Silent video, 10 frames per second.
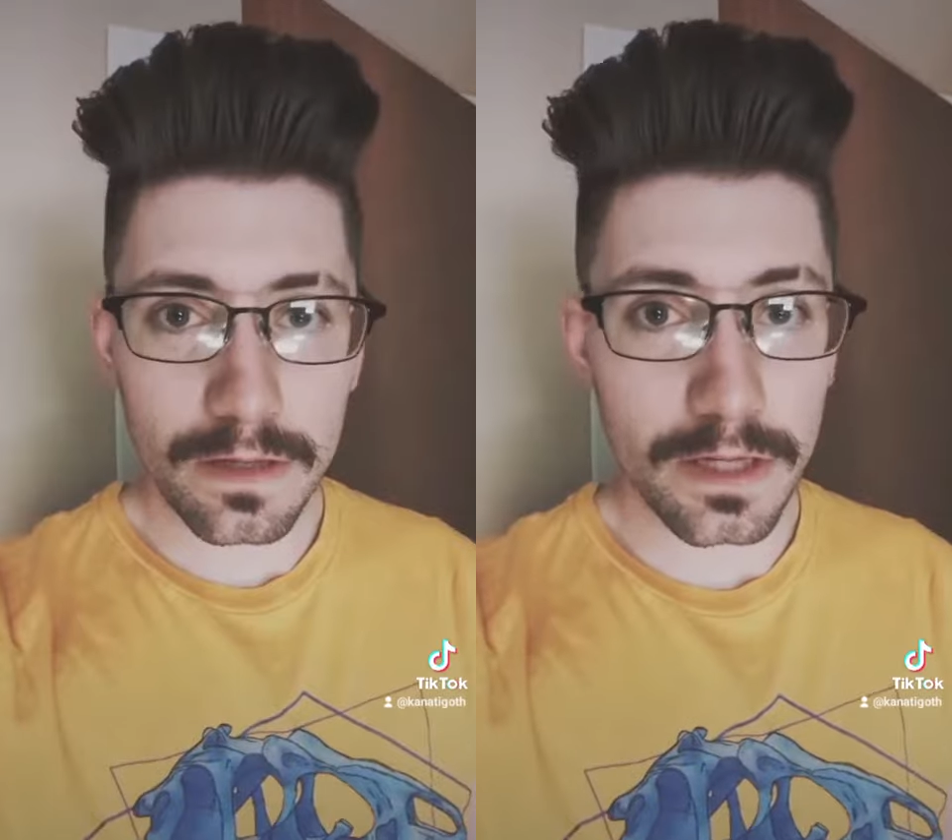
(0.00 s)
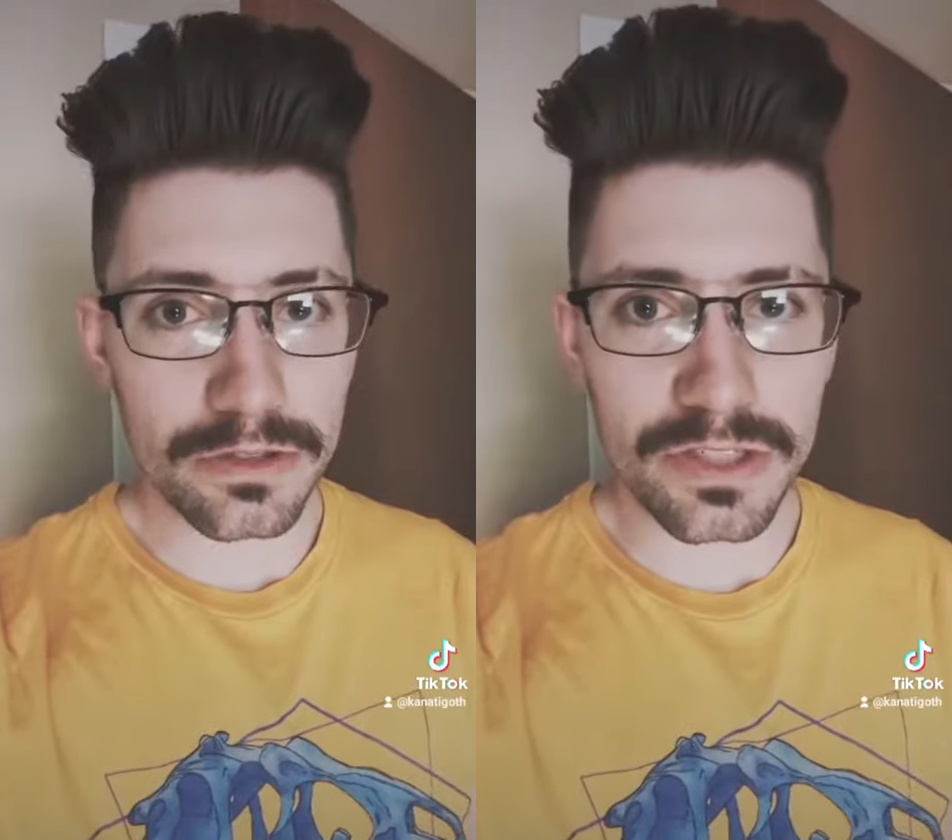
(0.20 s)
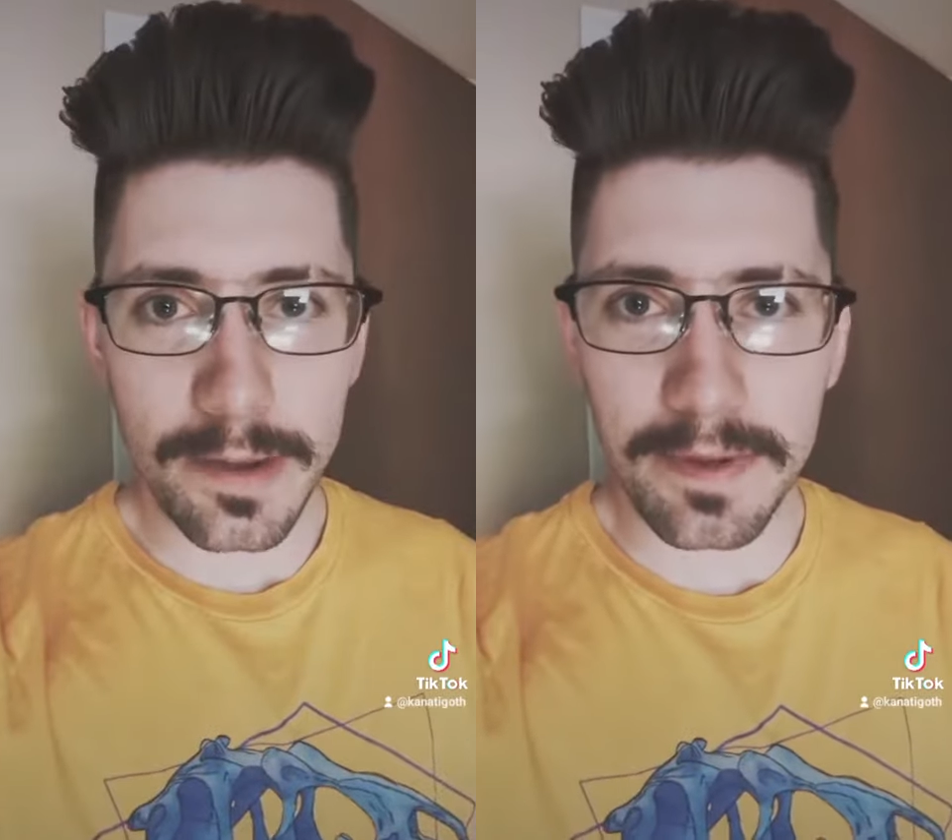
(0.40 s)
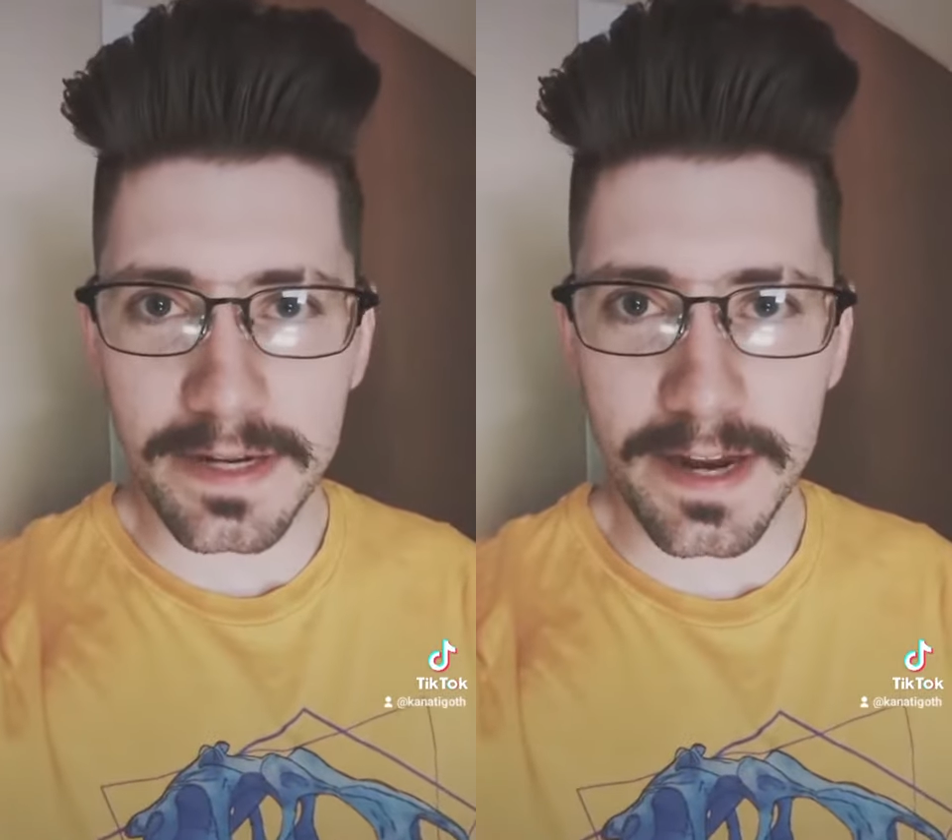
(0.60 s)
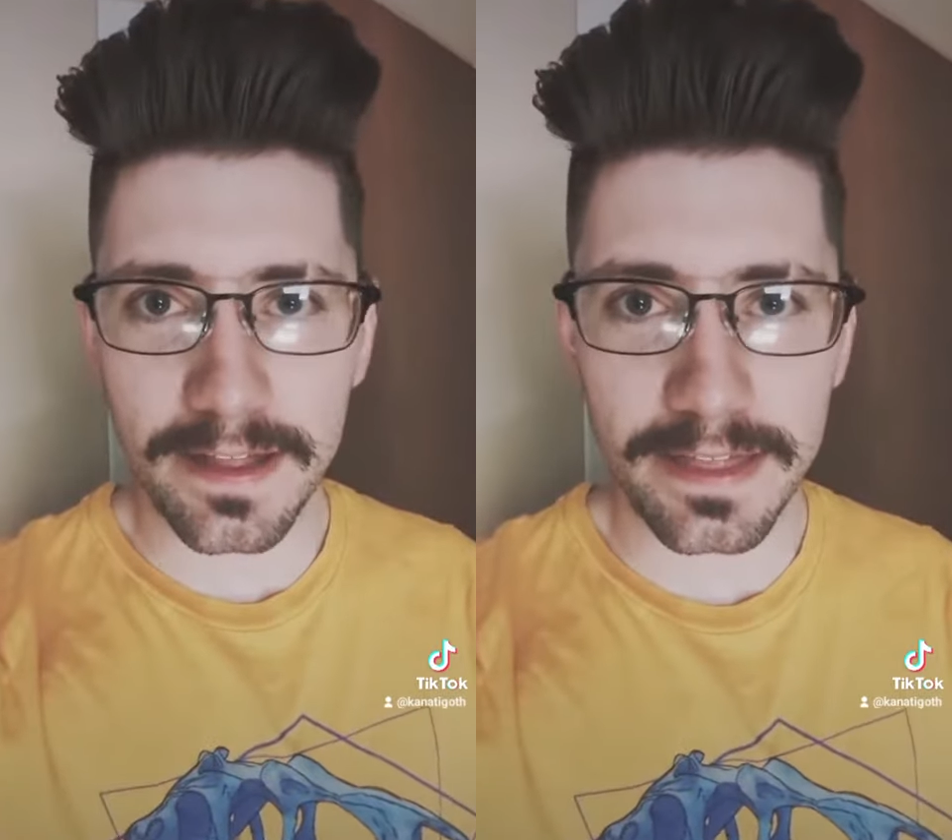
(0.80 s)
He'll stop at
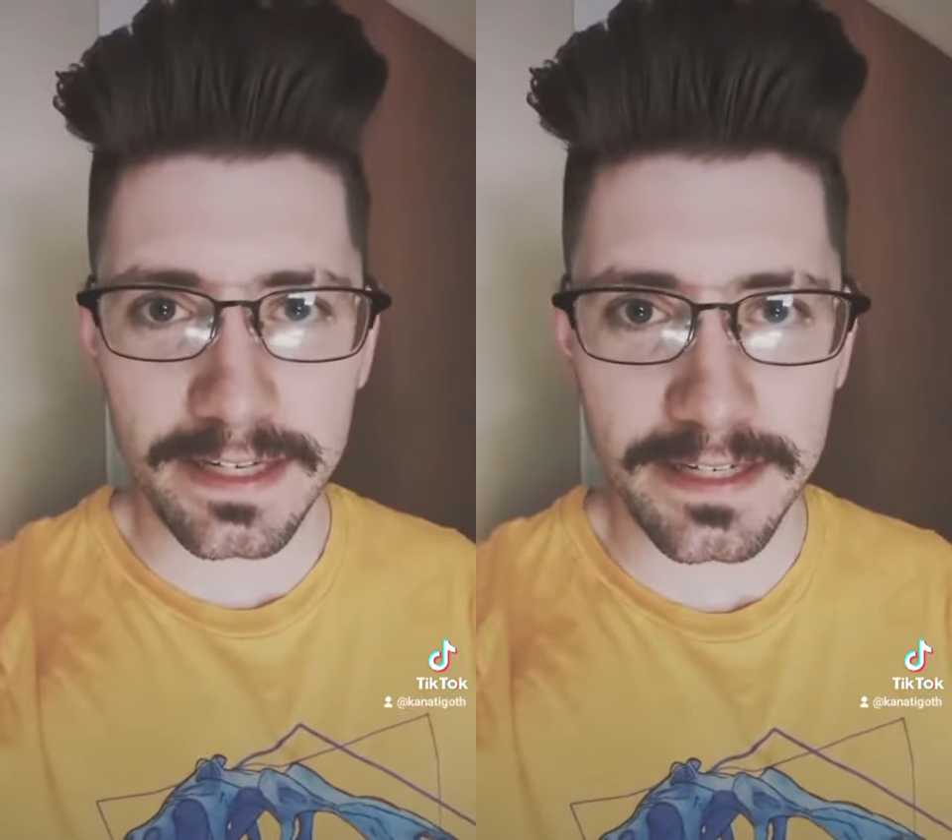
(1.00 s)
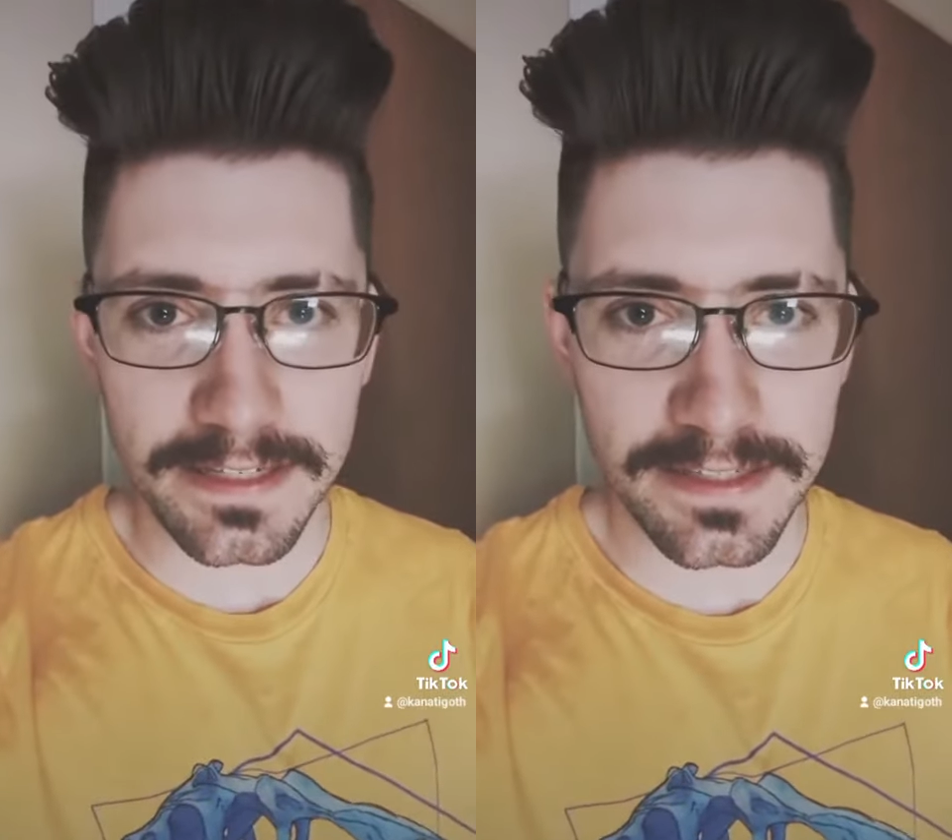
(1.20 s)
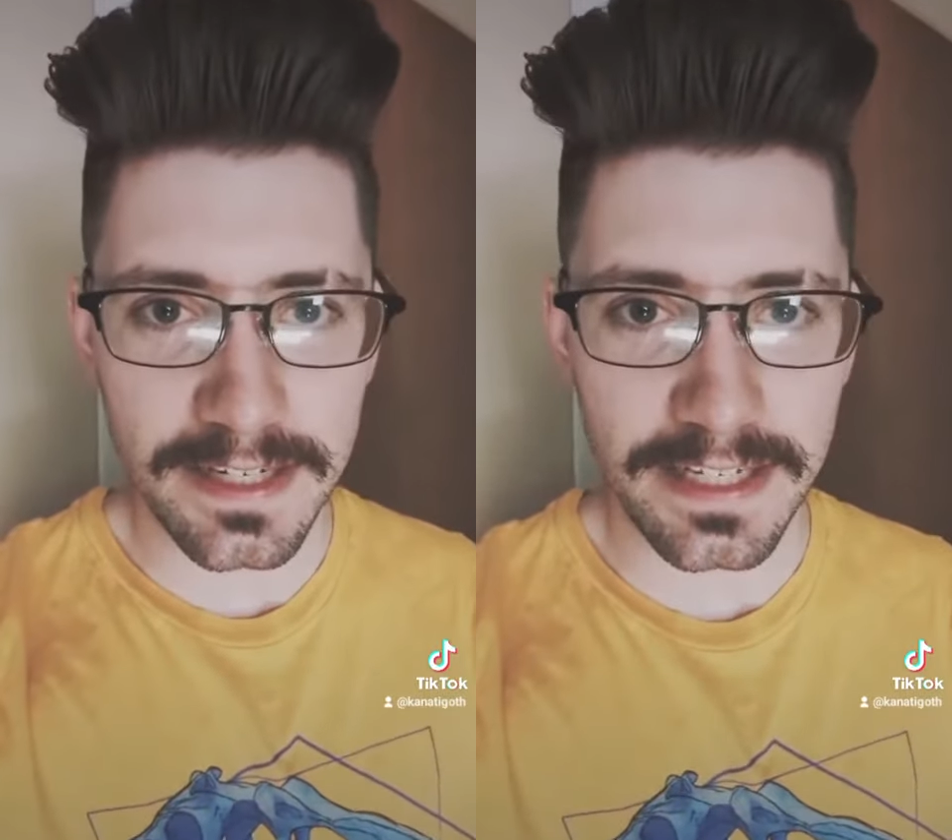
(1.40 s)
nothing to